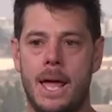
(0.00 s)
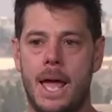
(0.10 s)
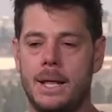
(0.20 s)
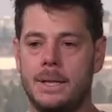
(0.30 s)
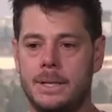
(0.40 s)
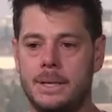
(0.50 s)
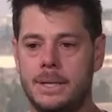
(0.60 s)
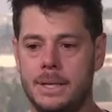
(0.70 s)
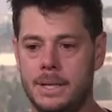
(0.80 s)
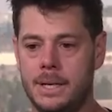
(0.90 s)
and
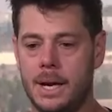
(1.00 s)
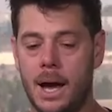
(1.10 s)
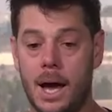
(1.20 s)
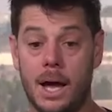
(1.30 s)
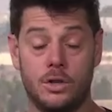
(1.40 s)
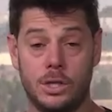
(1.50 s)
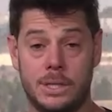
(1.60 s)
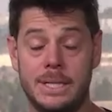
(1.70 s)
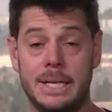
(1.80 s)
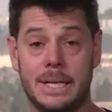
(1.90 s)
the
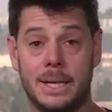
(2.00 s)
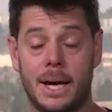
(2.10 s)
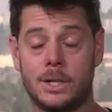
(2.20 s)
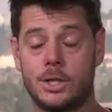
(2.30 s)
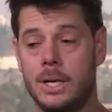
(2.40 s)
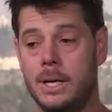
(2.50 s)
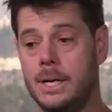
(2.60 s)
IRGC at large,